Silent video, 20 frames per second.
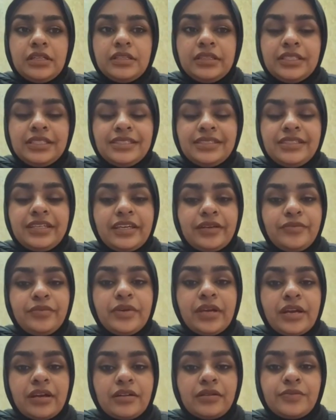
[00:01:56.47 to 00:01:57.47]
This game
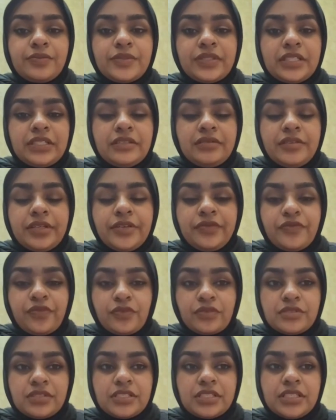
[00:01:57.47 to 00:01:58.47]
helps in
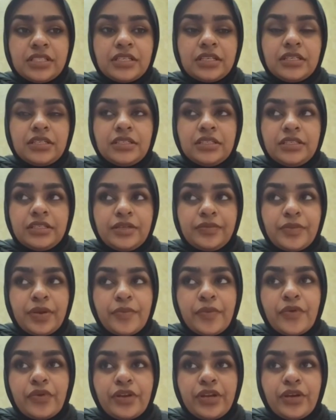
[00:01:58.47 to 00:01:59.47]
reinforcing the
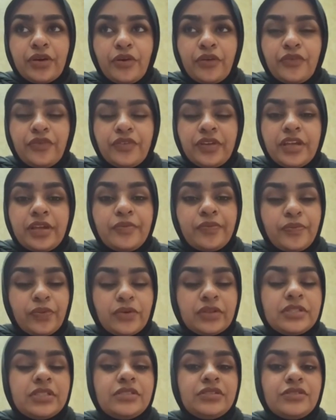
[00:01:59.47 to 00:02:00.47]
memory of
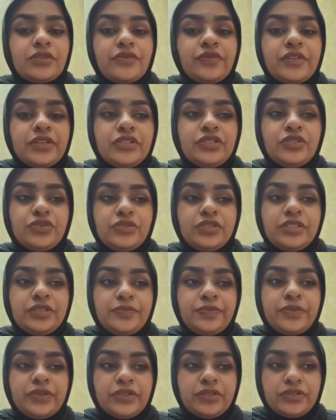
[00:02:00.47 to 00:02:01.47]
importance of the
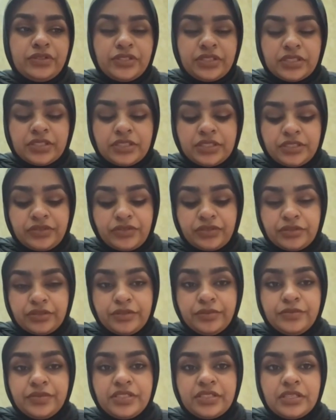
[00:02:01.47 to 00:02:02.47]
jurisprudential
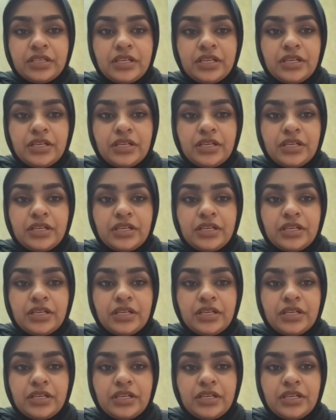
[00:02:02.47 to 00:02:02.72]
terms.